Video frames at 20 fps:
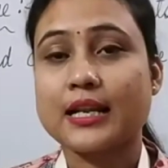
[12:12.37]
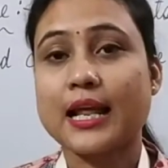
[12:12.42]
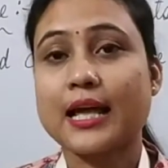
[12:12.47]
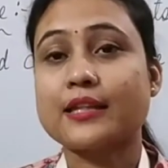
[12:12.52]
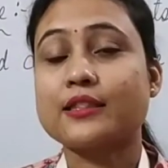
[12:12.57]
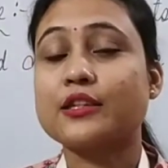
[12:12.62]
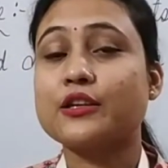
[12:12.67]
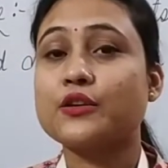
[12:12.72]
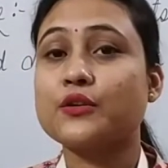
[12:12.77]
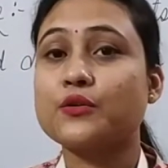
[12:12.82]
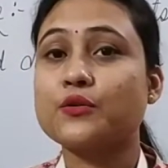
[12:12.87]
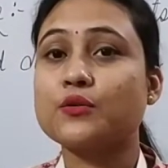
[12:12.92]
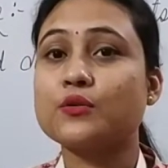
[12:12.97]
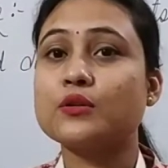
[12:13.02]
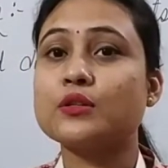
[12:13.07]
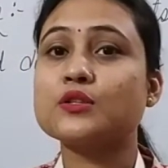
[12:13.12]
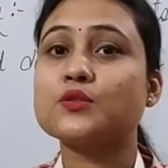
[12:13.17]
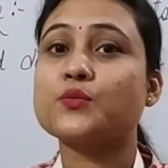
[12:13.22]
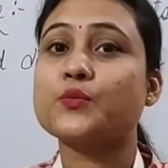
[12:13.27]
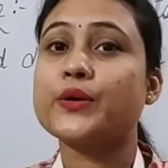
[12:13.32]
like the
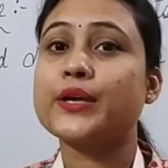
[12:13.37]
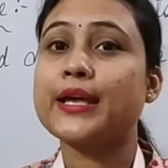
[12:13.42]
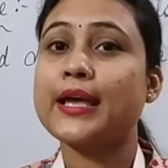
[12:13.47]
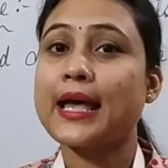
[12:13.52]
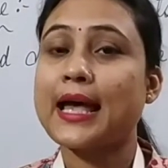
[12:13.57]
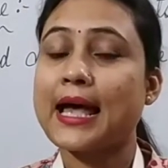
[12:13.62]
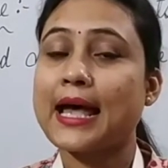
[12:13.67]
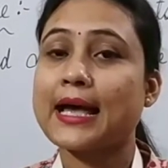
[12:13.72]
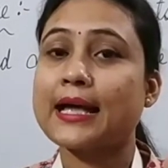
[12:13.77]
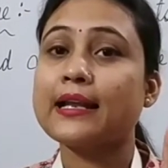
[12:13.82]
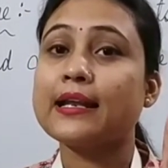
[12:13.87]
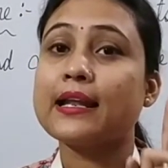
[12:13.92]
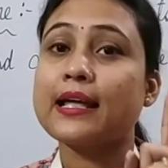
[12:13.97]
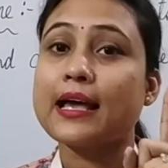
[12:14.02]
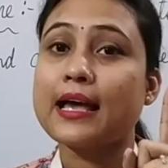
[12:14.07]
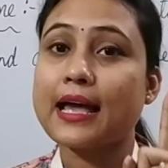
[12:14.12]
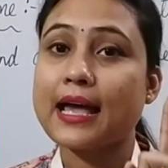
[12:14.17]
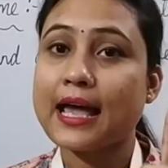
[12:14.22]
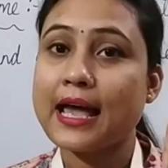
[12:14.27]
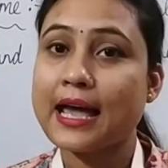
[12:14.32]
rules, we add
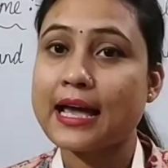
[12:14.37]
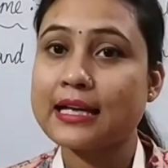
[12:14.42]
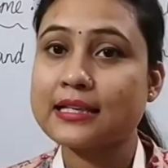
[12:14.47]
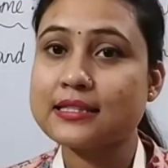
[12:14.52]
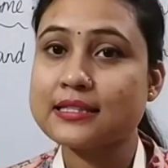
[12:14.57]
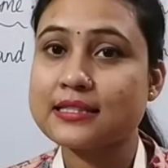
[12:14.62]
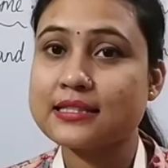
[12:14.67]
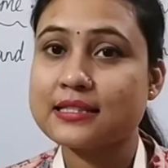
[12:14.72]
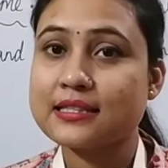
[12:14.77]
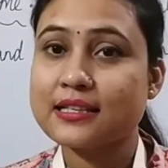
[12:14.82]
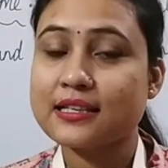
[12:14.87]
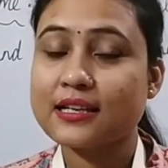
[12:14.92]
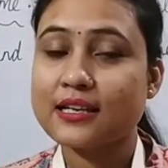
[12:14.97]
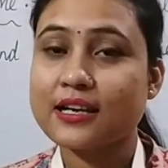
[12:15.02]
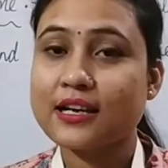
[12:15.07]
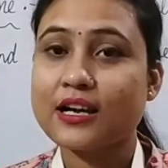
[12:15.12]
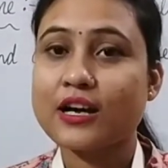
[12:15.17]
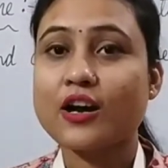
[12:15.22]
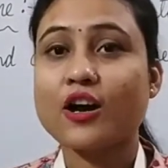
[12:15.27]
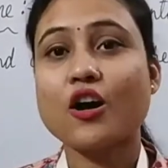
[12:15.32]
S
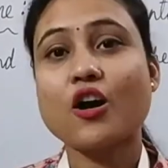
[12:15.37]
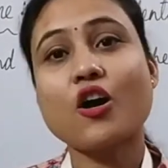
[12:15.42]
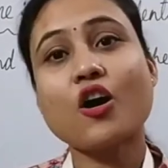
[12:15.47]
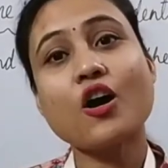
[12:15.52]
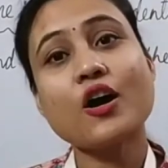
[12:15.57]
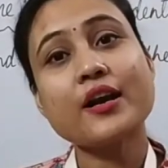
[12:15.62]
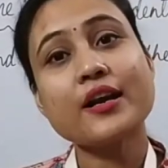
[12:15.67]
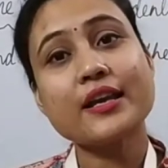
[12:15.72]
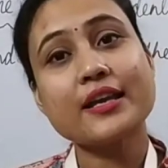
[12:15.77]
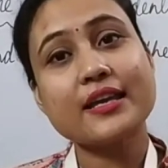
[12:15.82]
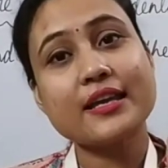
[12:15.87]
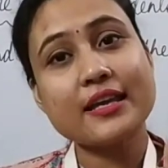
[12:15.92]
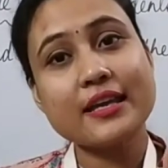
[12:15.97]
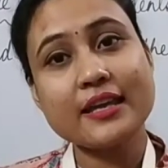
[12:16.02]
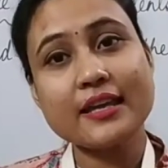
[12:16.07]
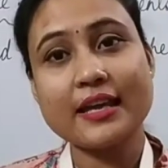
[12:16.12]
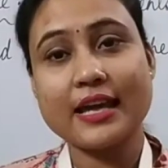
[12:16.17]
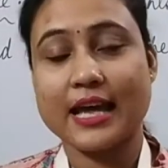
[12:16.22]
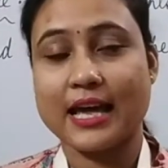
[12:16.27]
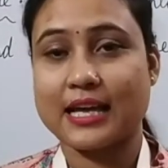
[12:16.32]
or
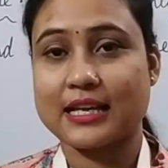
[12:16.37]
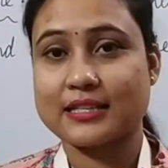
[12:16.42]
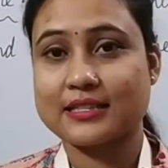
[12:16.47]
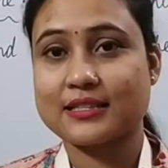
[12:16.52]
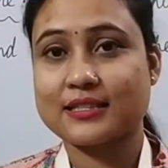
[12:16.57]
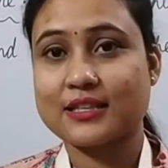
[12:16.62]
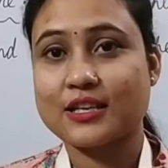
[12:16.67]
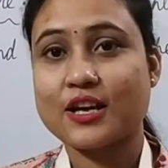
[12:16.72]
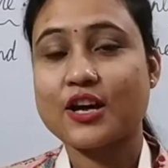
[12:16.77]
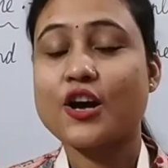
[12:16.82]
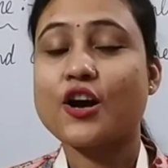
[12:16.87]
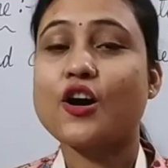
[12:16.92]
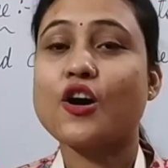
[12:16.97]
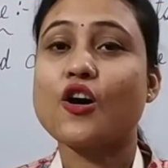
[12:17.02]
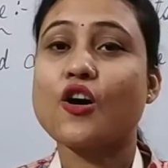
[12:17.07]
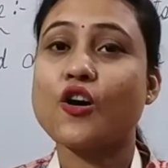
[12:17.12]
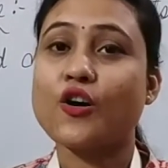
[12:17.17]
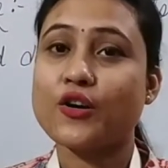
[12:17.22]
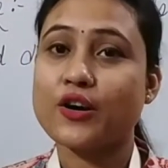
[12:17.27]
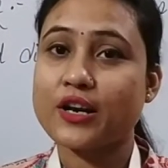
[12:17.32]
ES
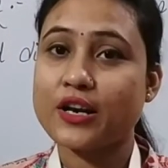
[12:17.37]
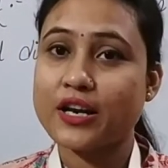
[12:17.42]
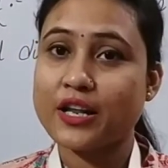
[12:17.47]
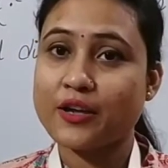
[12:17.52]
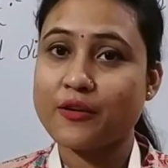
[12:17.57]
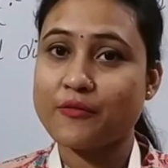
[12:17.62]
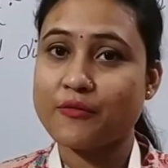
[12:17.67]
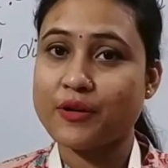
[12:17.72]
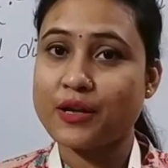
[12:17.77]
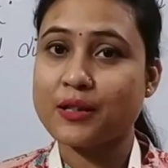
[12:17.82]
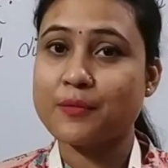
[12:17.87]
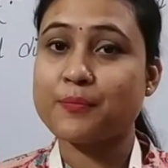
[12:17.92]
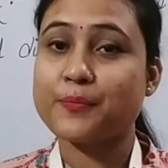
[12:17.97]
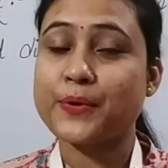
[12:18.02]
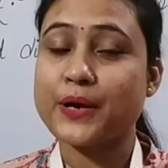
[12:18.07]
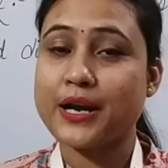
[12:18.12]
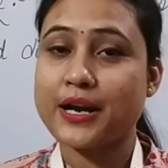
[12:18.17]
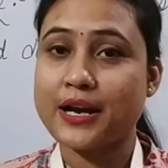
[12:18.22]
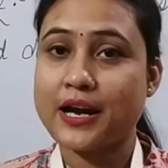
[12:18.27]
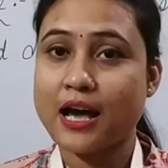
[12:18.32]
only with
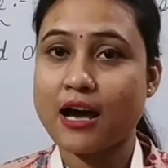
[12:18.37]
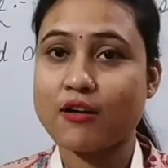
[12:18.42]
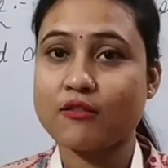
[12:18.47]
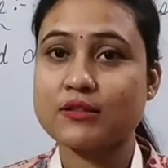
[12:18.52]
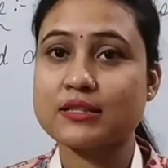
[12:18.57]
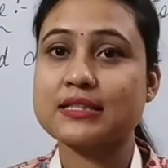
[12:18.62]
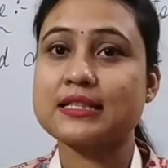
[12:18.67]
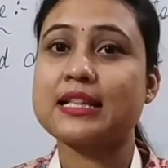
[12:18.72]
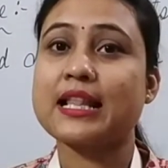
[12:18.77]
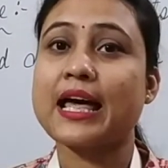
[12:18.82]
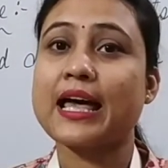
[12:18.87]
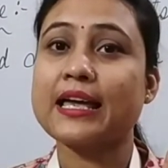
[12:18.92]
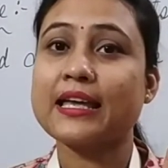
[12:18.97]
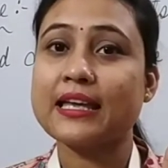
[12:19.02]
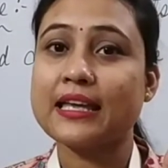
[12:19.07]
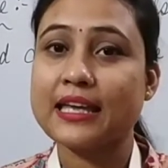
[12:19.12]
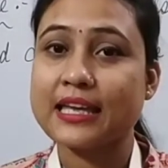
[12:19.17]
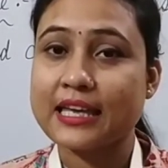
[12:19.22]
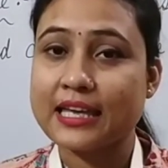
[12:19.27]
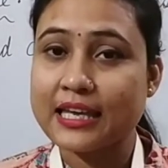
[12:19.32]
pronouns
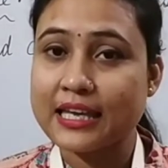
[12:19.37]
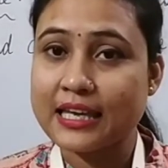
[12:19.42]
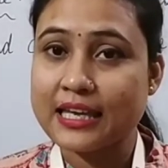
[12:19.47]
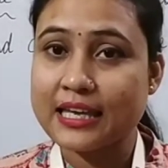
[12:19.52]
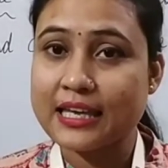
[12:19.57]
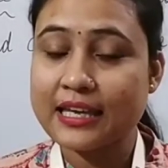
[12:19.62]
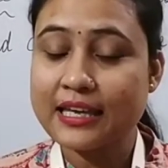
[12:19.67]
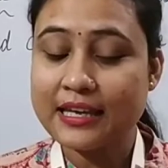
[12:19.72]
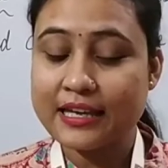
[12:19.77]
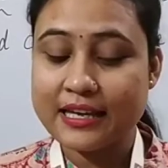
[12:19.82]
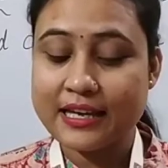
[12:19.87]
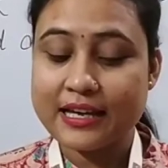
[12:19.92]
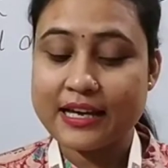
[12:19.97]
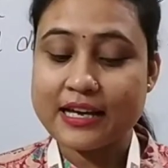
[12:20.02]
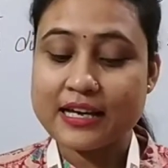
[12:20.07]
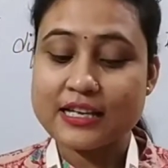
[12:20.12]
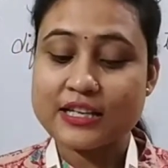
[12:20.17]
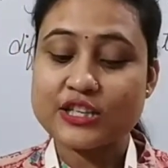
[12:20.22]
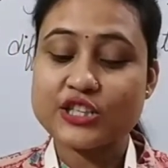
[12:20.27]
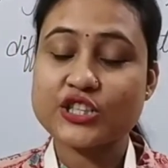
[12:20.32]
like he,
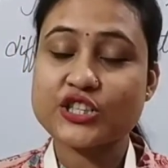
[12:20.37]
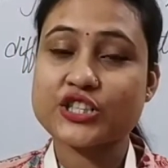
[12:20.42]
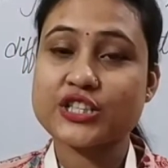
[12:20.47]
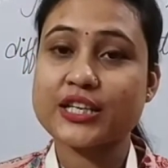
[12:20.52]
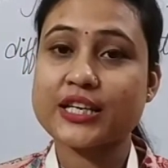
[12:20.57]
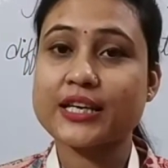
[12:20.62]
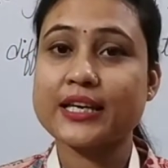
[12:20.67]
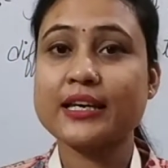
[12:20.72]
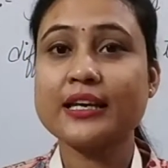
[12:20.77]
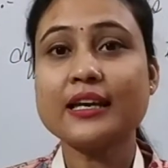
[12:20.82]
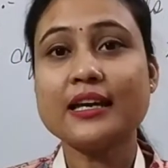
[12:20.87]
she,